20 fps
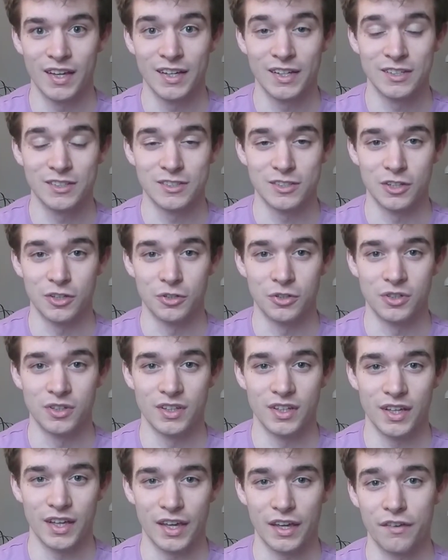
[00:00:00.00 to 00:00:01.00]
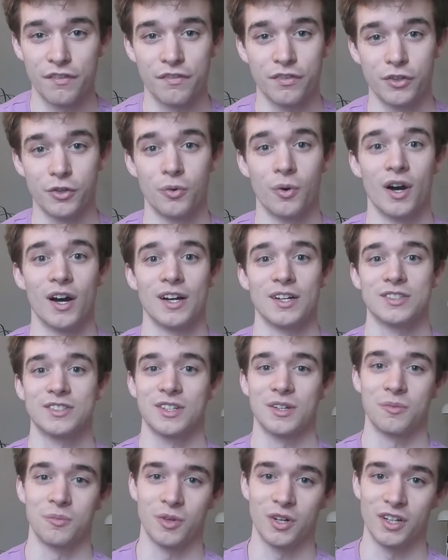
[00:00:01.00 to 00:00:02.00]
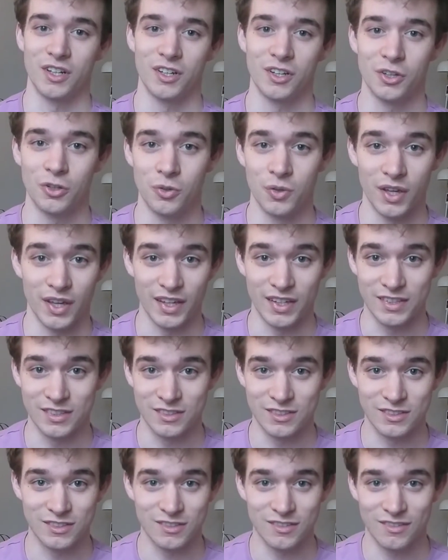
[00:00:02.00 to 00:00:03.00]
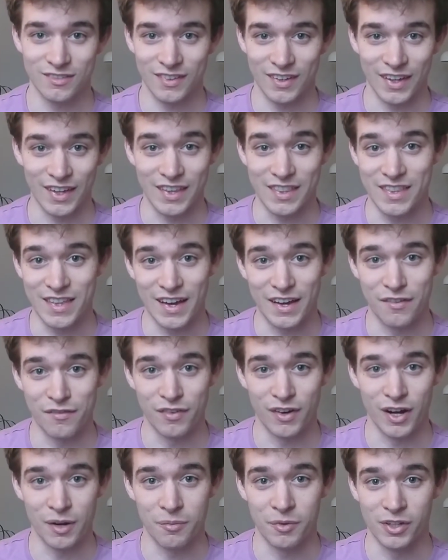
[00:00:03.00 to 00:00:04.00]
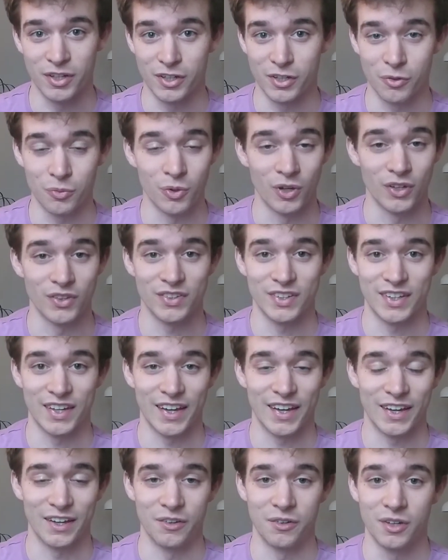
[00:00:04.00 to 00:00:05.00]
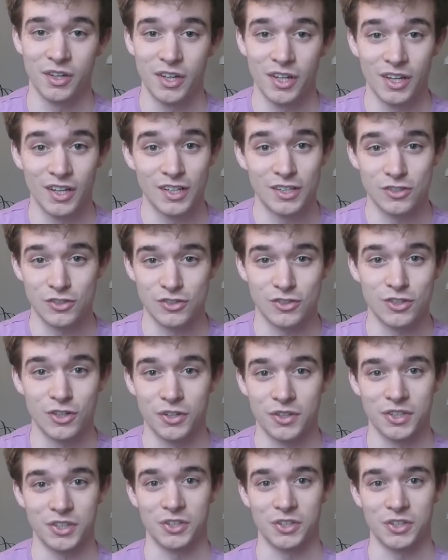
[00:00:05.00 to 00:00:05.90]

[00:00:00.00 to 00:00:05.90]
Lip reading: So if you are someone who is in that environment and you want to get out, just know that